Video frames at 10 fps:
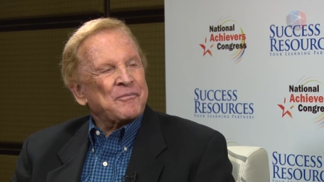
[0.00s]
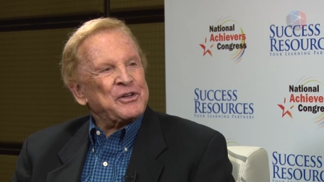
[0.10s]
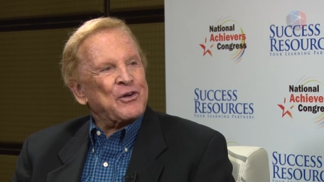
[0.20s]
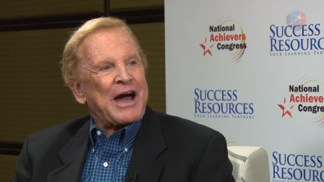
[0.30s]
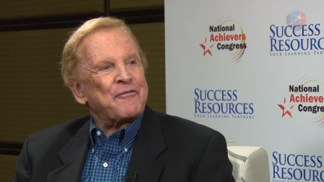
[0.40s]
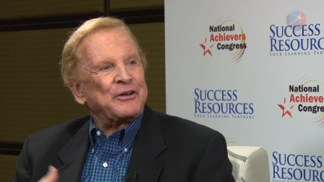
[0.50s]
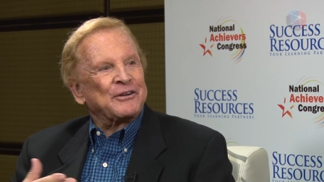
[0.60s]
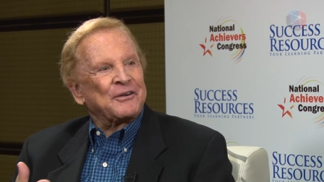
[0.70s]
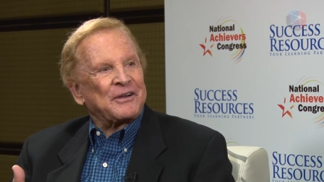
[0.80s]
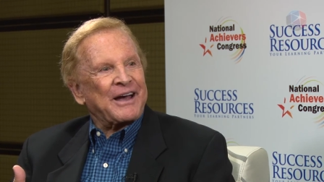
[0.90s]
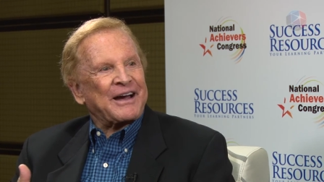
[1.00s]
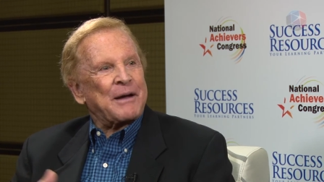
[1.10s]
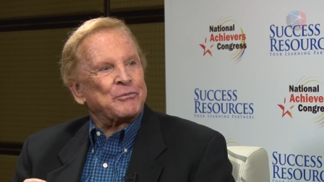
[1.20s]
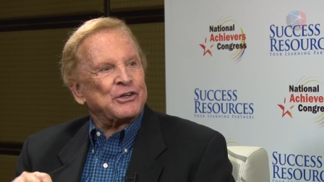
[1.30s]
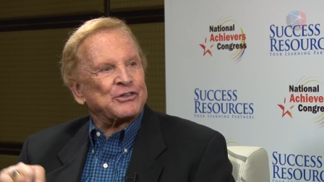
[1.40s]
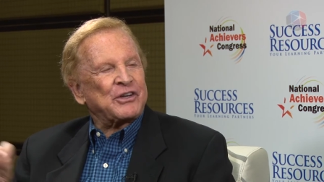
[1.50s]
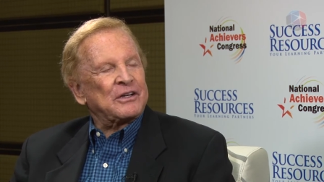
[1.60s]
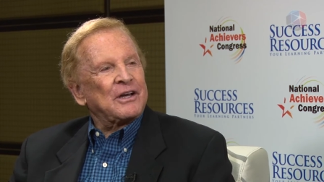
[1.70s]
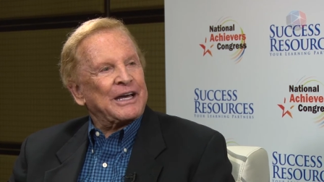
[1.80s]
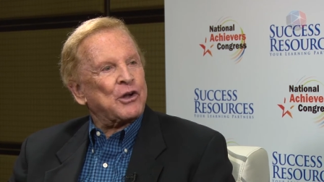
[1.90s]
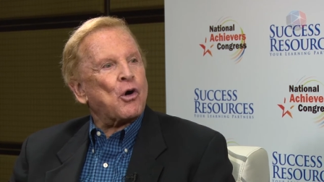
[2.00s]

You know, I feel like I'm just an